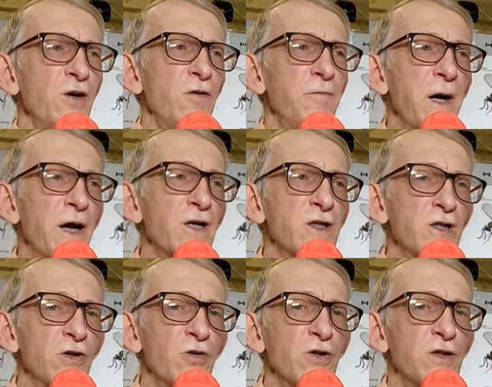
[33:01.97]
of
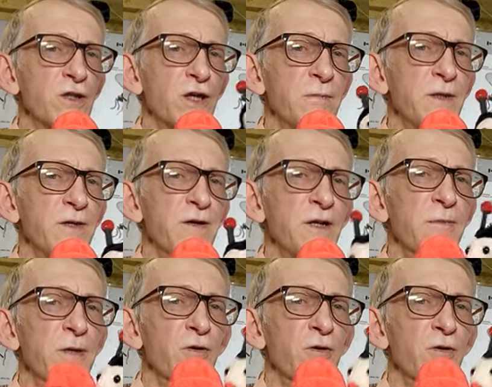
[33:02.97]
parasitoids can be developing